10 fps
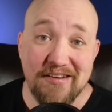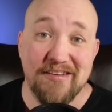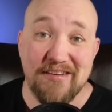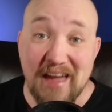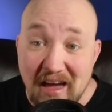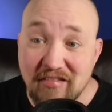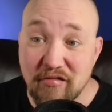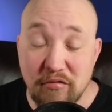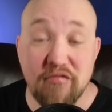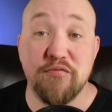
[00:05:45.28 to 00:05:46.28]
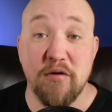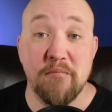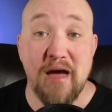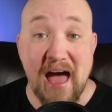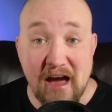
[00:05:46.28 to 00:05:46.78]
Yes, it was
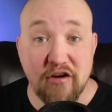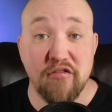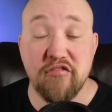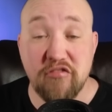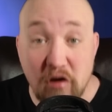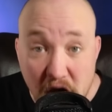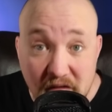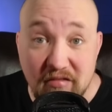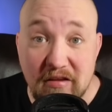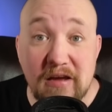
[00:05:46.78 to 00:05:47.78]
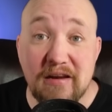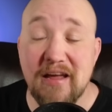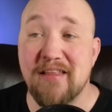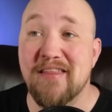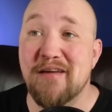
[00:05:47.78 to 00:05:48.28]
from hackers doxed it,
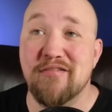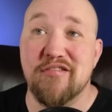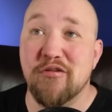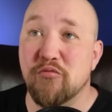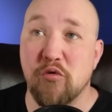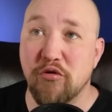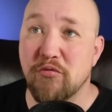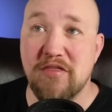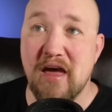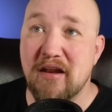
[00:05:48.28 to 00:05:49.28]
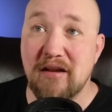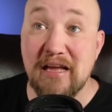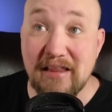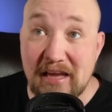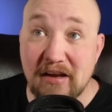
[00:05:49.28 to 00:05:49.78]
and they still rolled with that
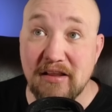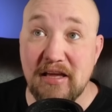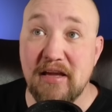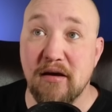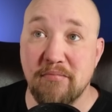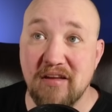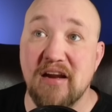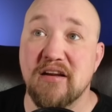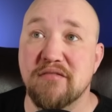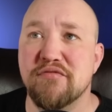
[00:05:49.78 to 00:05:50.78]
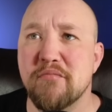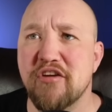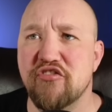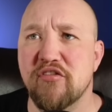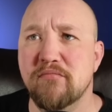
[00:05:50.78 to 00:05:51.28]
illegally obtained information.